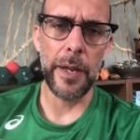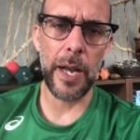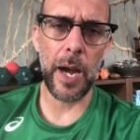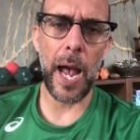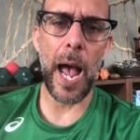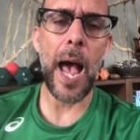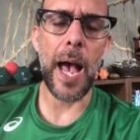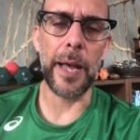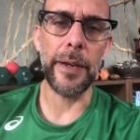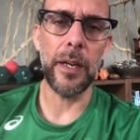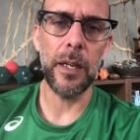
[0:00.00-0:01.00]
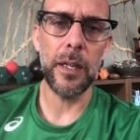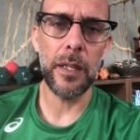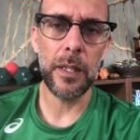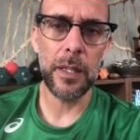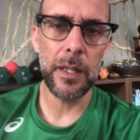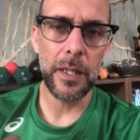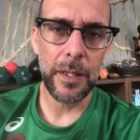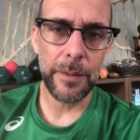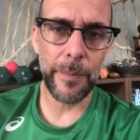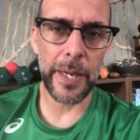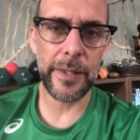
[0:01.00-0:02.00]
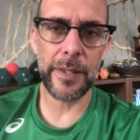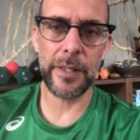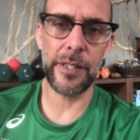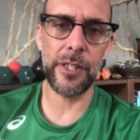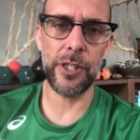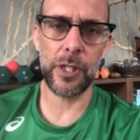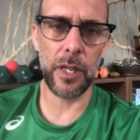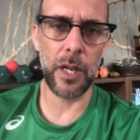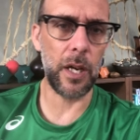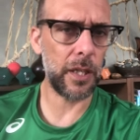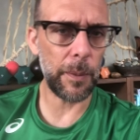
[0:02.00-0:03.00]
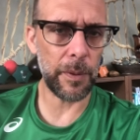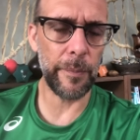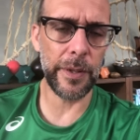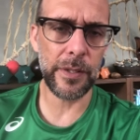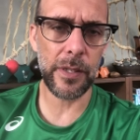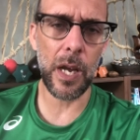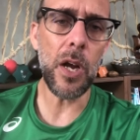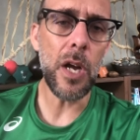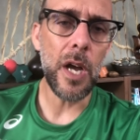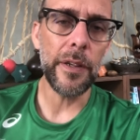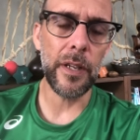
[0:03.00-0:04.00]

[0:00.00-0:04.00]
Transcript: Now, Ann made the decision a couple of months ago